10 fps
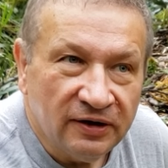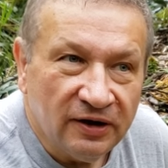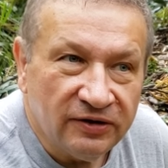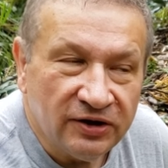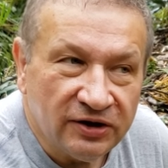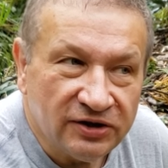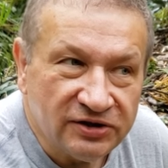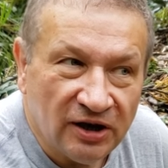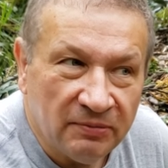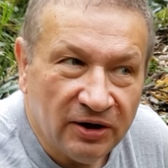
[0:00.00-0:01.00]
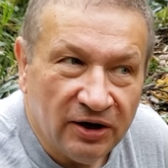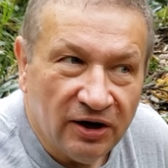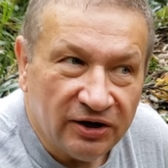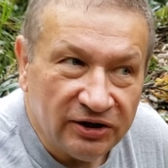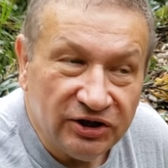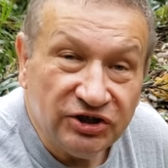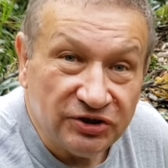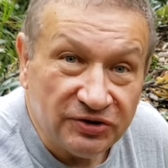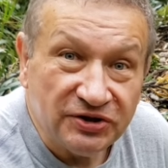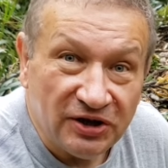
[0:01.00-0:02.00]
I think it's some religious
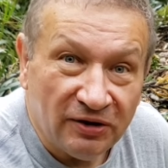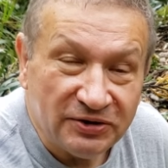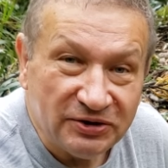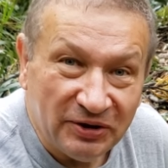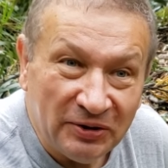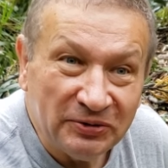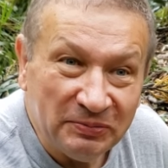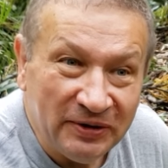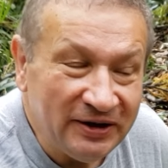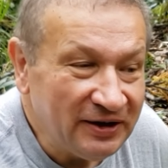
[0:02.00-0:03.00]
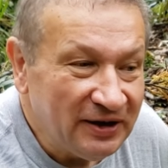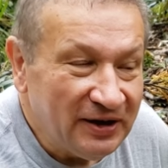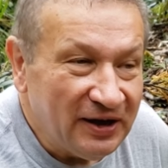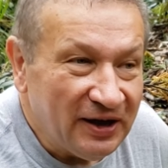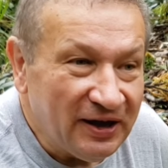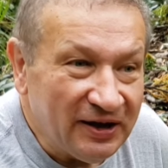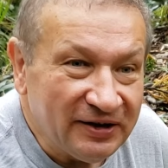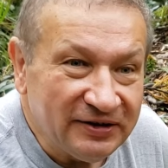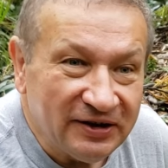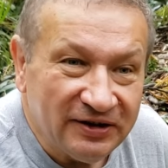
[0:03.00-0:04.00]
sounds around me,
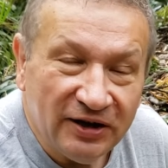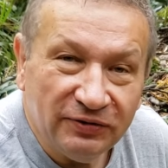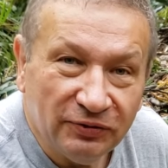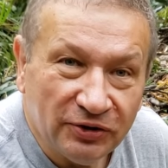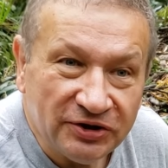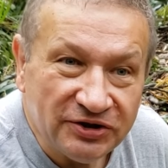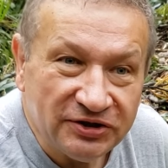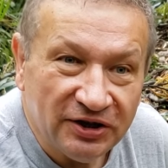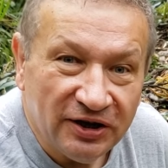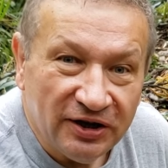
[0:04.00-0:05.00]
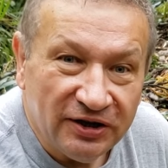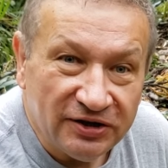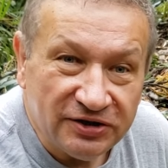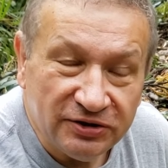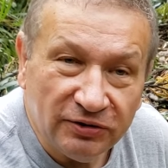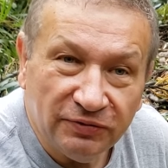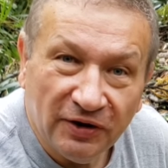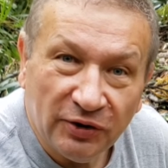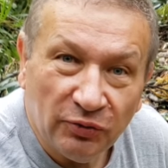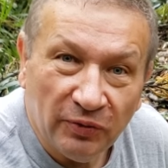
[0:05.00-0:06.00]
and that forest is not
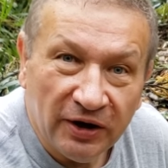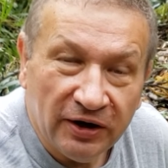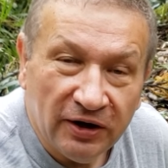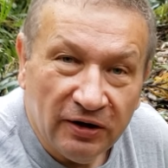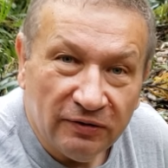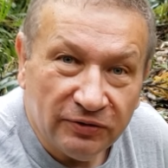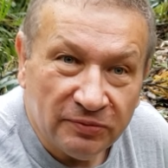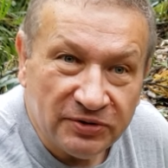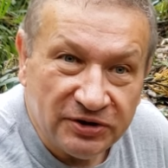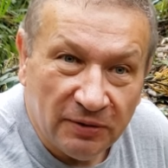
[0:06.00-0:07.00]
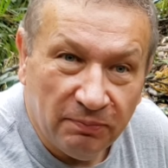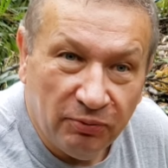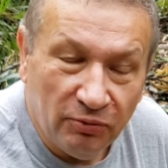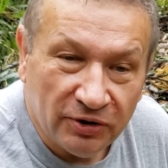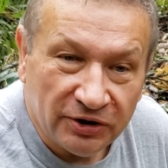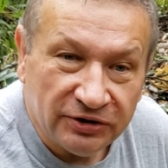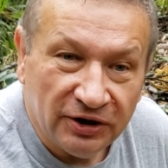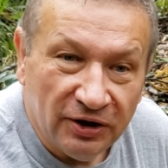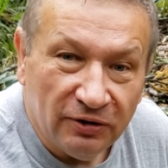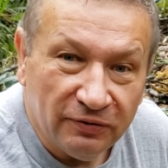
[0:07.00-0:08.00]
far away from the port
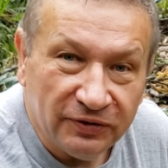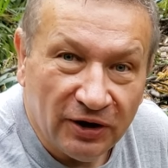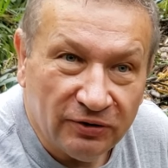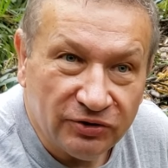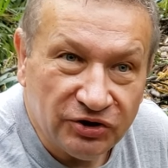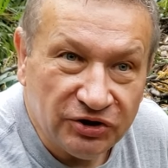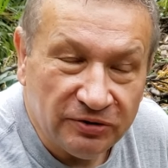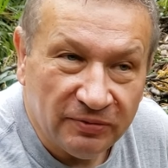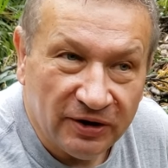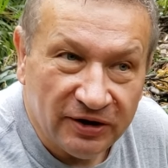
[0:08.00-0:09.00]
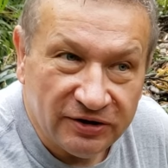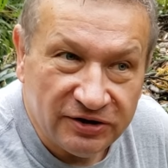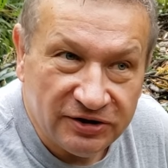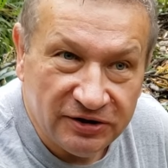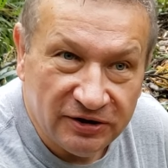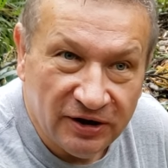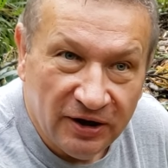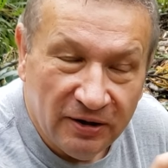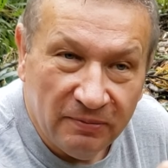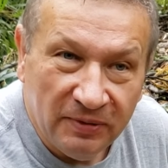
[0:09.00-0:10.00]
of Yakushima, and still
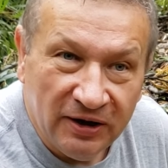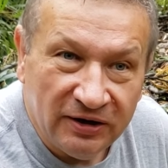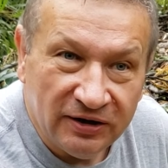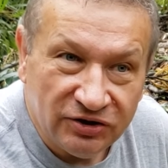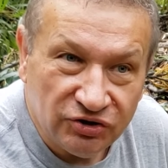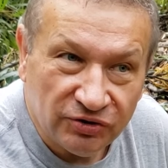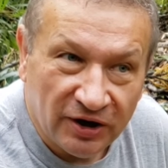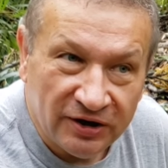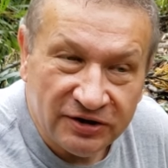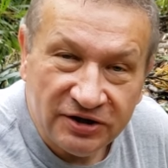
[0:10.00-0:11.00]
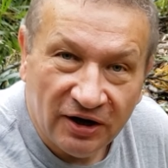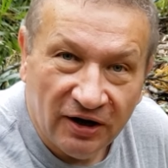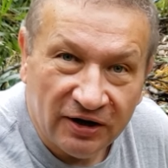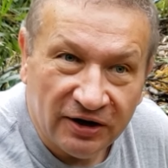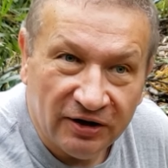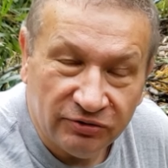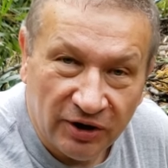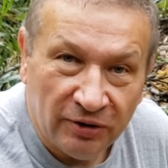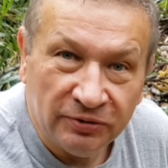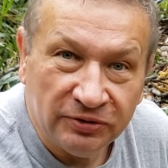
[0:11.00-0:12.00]
many shrines are
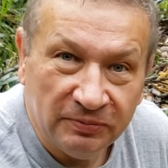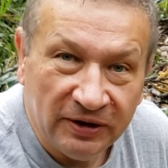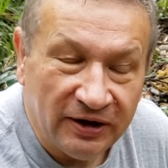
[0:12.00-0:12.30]
around me.